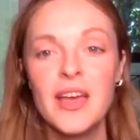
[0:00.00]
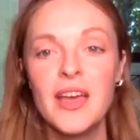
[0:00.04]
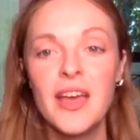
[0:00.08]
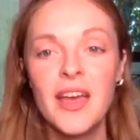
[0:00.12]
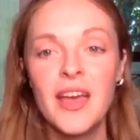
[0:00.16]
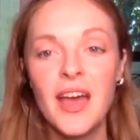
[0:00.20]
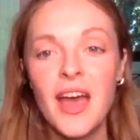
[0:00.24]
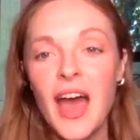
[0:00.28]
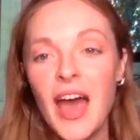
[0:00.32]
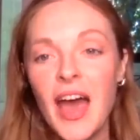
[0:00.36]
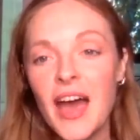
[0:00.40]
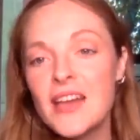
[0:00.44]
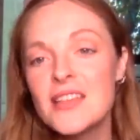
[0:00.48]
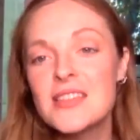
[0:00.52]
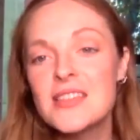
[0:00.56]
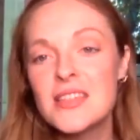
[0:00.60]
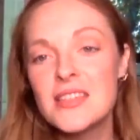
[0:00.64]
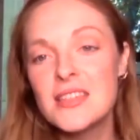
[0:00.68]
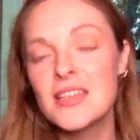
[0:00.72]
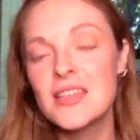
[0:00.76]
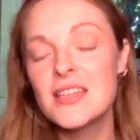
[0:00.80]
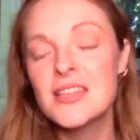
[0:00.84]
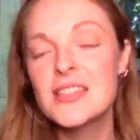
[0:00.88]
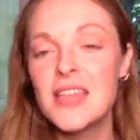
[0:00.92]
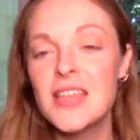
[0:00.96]
as
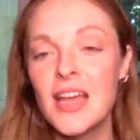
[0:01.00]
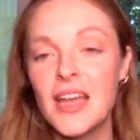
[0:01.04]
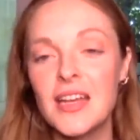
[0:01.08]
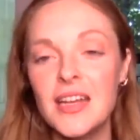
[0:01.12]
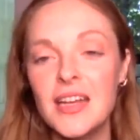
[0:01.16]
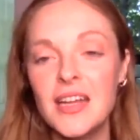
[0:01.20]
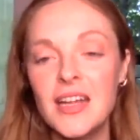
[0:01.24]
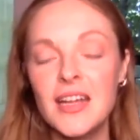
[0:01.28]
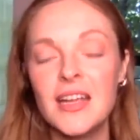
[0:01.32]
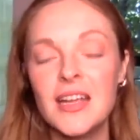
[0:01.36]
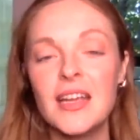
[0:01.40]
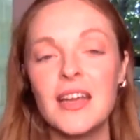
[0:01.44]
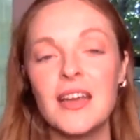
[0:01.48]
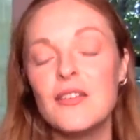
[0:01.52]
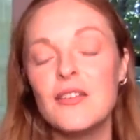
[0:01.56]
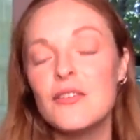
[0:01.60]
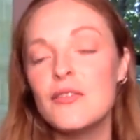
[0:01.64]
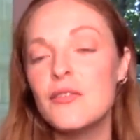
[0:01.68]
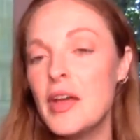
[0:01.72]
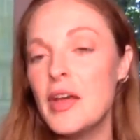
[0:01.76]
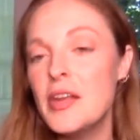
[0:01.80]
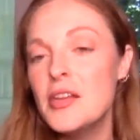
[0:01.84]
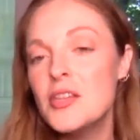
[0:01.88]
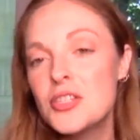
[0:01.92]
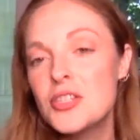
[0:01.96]
this exciting
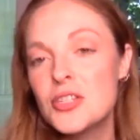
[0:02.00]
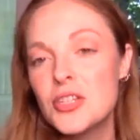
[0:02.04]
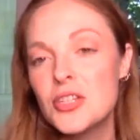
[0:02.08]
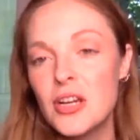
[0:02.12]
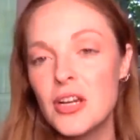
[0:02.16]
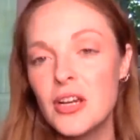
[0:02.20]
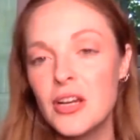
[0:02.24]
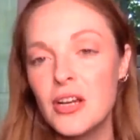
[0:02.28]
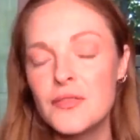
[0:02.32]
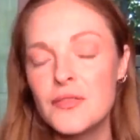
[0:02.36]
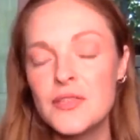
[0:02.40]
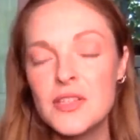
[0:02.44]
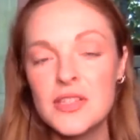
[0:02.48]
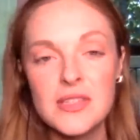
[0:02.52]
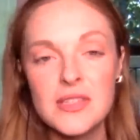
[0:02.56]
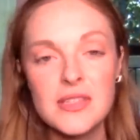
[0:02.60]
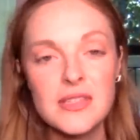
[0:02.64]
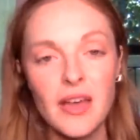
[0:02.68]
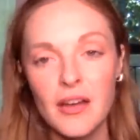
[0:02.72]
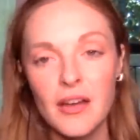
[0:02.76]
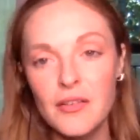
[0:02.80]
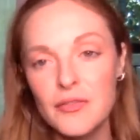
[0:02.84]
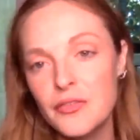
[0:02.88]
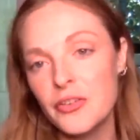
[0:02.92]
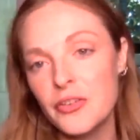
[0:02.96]
adventure of
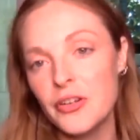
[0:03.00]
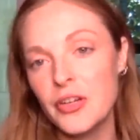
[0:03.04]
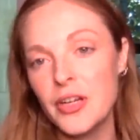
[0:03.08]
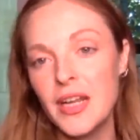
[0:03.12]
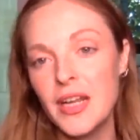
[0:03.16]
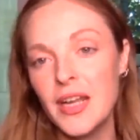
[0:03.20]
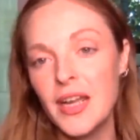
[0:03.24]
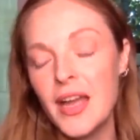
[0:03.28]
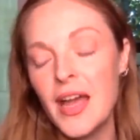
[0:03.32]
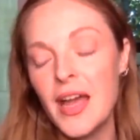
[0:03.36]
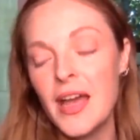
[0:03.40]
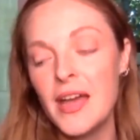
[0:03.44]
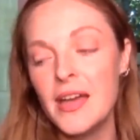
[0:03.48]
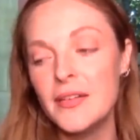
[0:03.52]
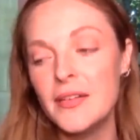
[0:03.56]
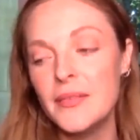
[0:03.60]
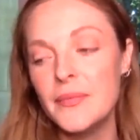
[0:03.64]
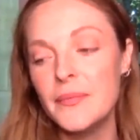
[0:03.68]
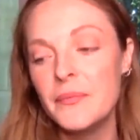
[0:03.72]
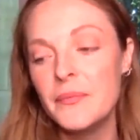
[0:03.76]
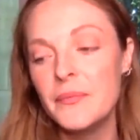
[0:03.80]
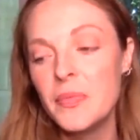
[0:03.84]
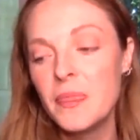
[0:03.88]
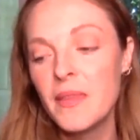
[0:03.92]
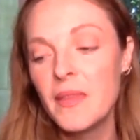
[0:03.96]
discovery.
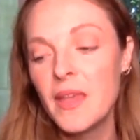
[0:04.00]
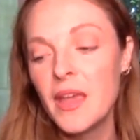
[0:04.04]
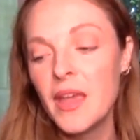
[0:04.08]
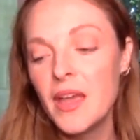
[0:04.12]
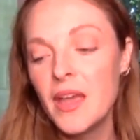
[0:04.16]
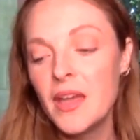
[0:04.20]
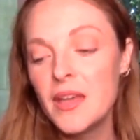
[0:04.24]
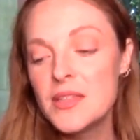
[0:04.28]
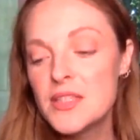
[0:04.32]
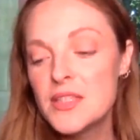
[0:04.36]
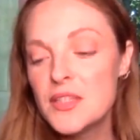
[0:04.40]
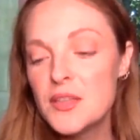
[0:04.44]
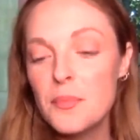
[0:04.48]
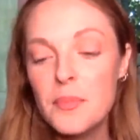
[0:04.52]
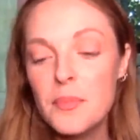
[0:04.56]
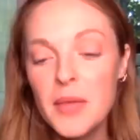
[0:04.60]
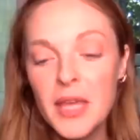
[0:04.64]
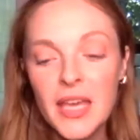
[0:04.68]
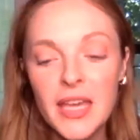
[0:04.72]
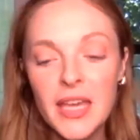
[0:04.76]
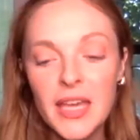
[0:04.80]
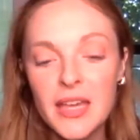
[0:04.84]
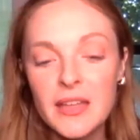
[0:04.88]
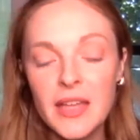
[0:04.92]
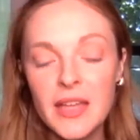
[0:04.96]
And yeah. to
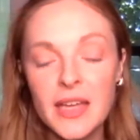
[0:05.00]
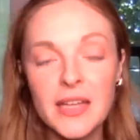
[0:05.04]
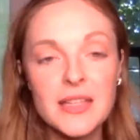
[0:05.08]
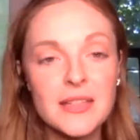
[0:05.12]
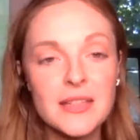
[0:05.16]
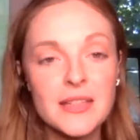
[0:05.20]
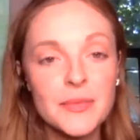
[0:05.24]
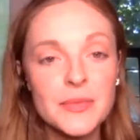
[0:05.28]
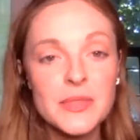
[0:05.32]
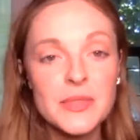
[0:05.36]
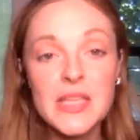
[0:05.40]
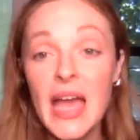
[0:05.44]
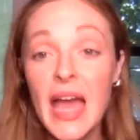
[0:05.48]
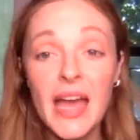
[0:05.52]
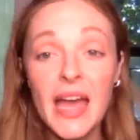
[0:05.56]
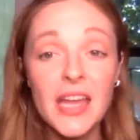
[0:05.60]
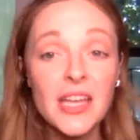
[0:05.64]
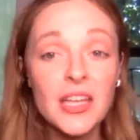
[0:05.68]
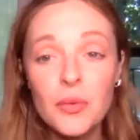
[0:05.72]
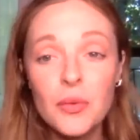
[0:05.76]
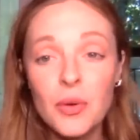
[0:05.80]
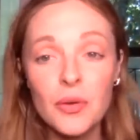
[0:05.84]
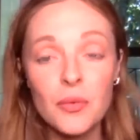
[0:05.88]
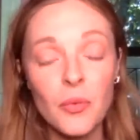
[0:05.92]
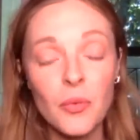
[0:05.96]
me, like to
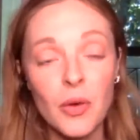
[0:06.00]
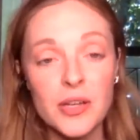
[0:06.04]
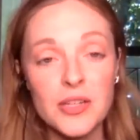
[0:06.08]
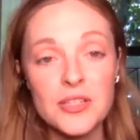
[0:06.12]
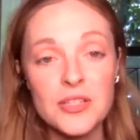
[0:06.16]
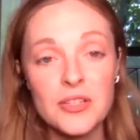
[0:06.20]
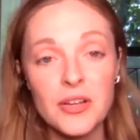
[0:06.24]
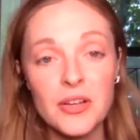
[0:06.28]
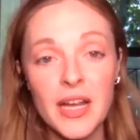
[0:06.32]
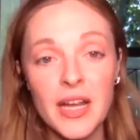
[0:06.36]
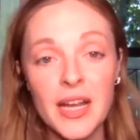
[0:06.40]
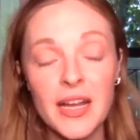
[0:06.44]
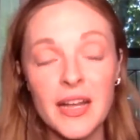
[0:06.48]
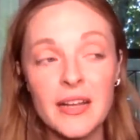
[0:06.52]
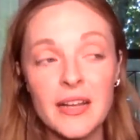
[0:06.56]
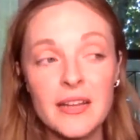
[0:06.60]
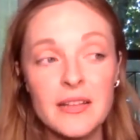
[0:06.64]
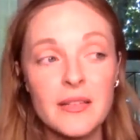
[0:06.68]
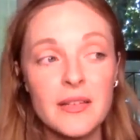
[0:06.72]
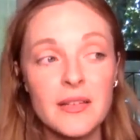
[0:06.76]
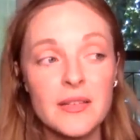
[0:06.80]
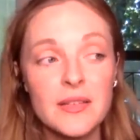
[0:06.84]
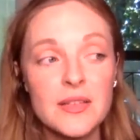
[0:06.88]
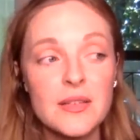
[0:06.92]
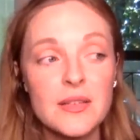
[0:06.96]
anyone wondering,
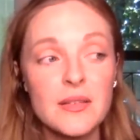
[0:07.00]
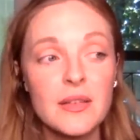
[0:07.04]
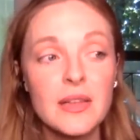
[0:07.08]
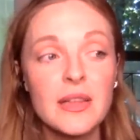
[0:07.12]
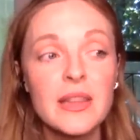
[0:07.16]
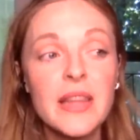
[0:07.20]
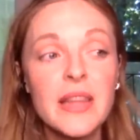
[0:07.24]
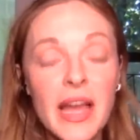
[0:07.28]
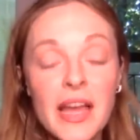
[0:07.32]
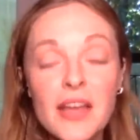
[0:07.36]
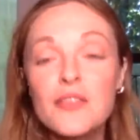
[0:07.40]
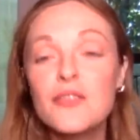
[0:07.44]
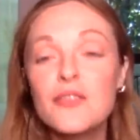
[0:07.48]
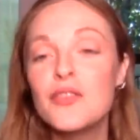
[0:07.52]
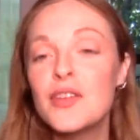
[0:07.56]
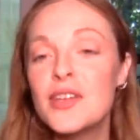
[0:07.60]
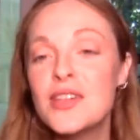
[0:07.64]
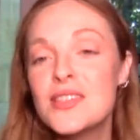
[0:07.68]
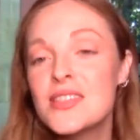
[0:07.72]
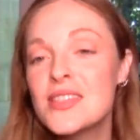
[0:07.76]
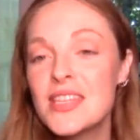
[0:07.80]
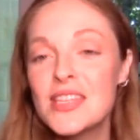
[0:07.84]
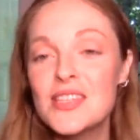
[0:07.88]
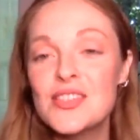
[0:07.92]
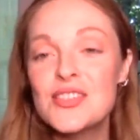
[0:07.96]
life
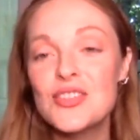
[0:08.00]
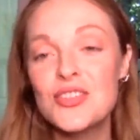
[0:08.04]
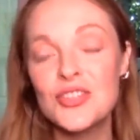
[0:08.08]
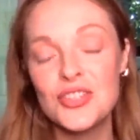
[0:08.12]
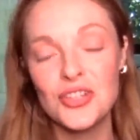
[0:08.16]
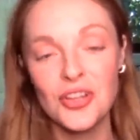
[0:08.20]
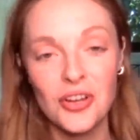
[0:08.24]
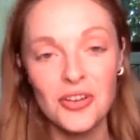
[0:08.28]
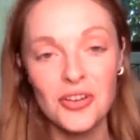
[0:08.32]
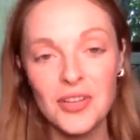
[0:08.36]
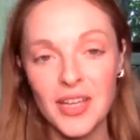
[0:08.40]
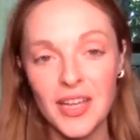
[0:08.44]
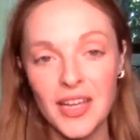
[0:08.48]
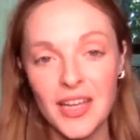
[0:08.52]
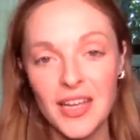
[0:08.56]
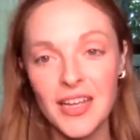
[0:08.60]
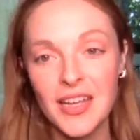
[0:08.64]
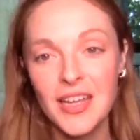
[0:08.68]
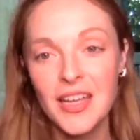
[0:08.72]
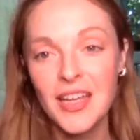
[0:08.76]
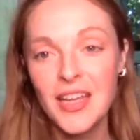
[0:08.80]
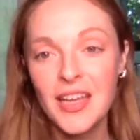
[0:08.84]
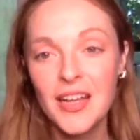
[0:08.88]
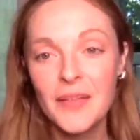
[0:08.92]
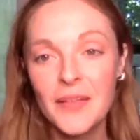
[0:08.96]
is this journey.
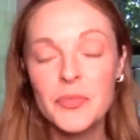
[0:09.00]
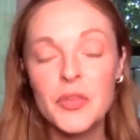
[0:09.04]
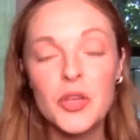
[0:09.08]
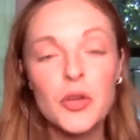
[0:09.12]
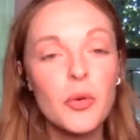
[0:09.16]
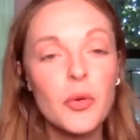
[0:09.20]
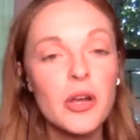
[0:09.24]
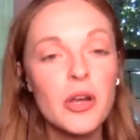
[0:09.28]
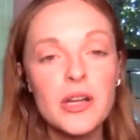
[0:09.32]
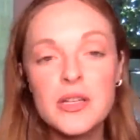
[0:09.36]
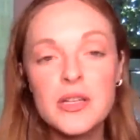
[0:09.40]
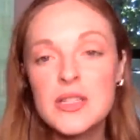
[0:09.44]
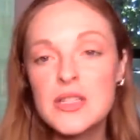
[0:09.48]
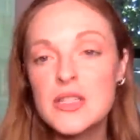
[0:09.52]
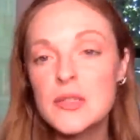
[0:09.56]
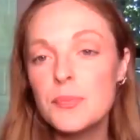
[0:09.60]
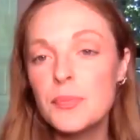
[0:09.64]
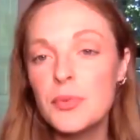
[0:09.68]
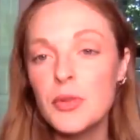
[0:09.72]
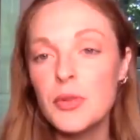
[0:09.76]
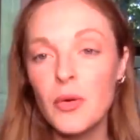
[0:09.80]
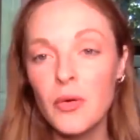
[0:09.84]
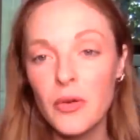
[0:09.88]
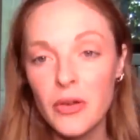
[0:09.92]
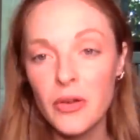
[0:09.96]
You are
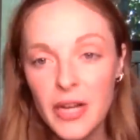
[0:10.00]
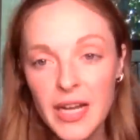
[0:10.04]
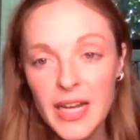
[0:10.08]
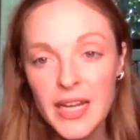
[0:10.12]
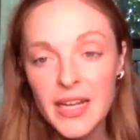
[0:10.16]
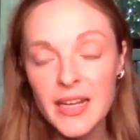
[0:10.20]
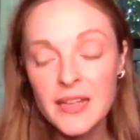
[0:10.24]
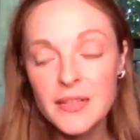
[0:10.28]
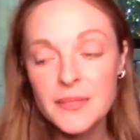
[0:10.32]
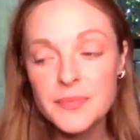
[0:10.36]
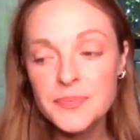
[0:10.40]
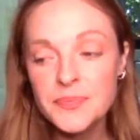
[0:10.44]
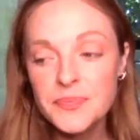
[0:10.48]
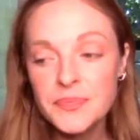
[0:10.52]
exploring.